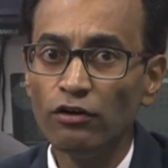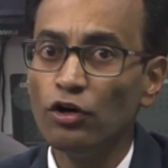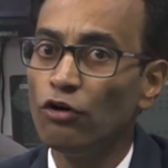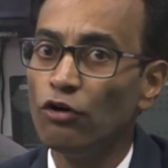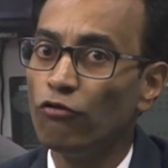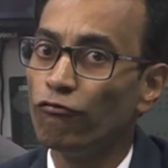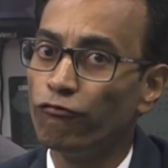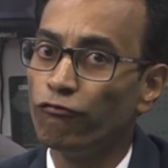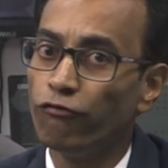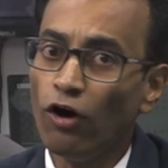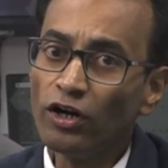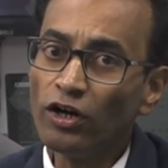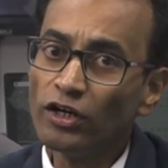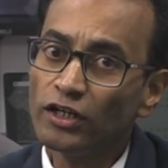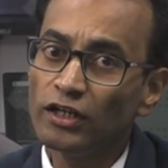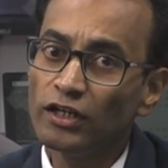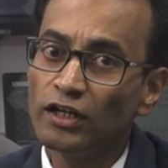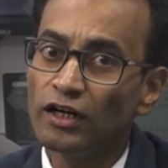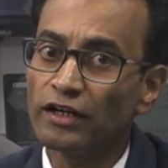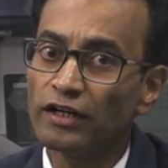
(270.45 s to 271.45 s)
what
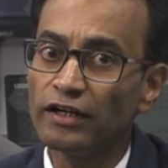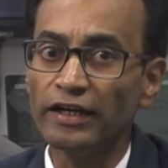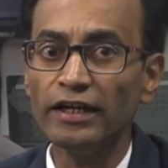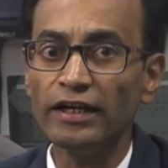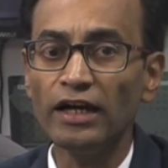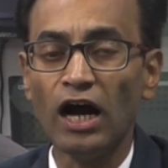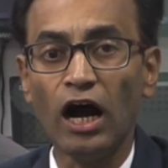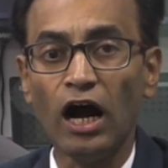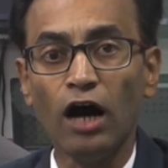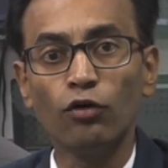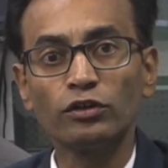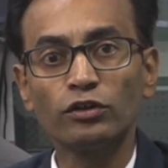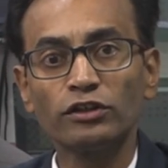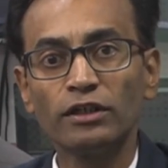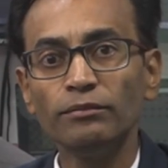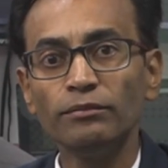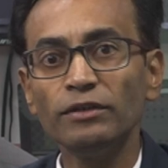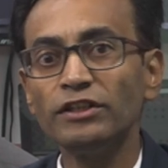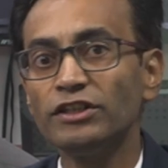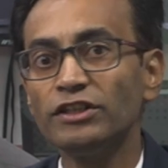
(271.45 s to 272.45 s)
learning outcome
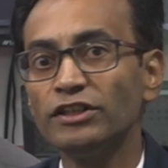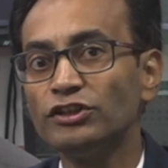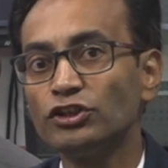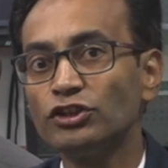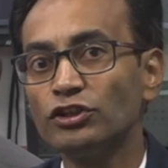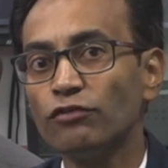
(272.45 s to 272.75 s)
the teacher